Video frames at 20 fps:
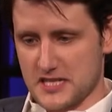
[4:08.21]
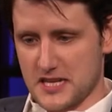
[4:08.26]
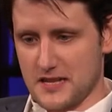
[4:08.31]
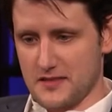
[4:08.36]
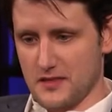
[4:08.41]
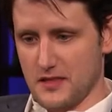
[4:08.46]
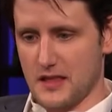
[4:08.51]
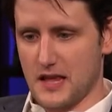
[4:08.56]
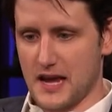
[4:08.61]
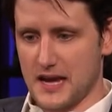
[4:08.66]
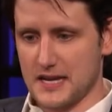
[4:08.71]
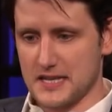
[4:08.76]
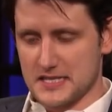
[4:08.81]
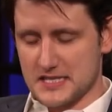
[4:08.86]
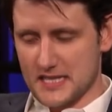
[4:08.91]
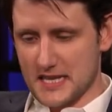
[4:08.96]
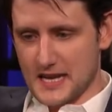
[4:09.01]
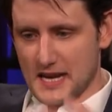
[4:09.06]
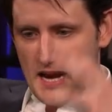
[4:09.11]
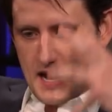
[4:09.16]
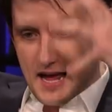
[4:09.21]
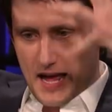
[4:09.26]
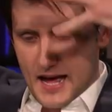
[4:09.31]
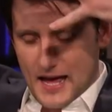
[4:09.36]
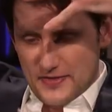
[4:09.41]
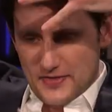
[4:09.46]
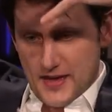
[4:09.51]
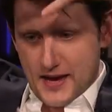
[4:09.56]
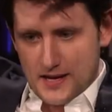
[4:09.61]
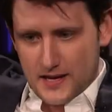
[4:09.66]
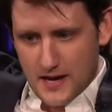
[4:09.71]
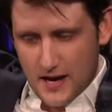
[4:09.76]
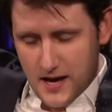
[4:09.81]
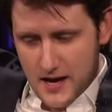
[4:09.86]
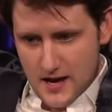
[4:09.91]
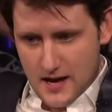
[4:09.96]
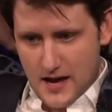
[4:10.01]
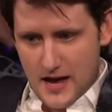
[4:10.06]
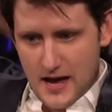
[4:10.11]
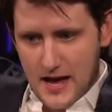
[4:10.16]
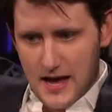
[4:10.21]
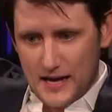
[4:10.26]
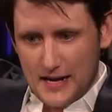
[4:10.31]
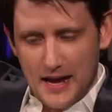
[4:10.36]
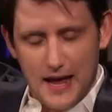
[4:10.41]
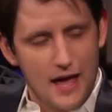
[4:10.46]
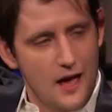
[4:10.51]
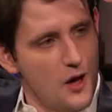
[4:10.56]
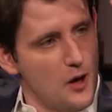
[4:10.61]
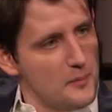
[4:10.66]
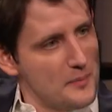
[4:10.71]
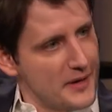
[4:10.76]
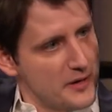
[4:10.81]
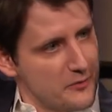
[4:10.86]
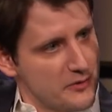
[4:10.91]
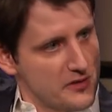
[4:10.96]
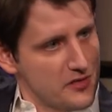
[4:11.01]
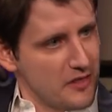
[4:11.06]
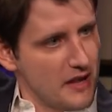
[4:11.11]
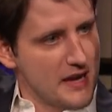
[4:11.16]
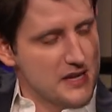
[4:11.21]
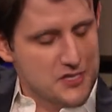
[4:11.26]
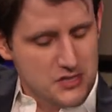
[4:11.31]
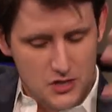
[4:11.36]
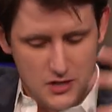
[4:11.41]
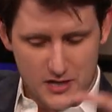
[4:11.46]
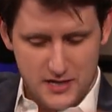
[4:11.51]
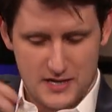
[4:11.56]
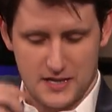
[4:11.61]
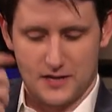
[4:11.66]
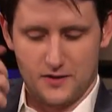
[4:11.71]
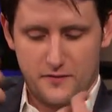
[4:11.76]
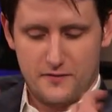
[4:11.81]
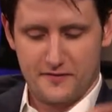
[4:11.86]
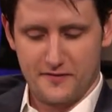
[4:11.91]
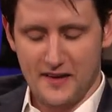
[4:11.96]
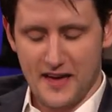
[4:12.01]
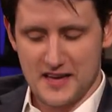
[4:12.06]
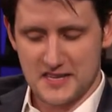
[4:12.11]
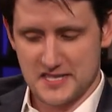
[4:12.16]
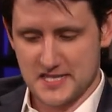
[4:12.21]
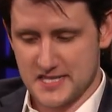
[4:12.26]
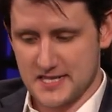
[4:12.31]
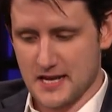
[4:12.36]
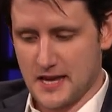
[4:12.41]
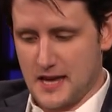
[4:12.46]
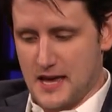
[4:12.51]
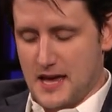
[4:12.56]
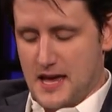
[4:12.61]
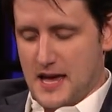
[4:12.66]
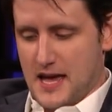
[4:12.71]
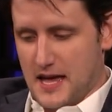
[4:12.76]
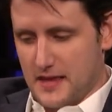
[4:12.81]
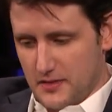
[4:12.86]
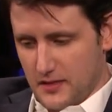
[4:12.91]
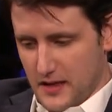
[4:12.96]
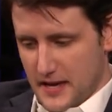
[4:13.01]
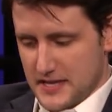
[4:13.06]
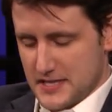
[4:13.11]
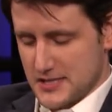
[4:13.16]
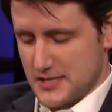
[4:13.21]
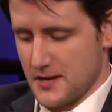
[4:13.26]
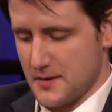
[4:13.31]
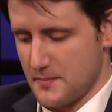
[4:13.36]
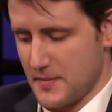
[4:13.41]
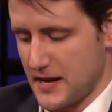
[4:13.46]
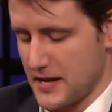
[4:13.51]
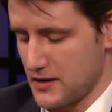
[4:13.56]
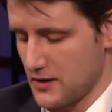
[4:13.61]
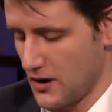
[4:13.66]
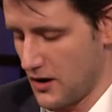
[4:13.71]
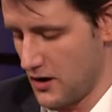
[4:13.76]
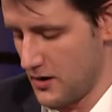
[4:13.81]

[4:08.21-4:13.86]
and lights, and I had, like, I had a helmet with lights on it and a vest and lights on a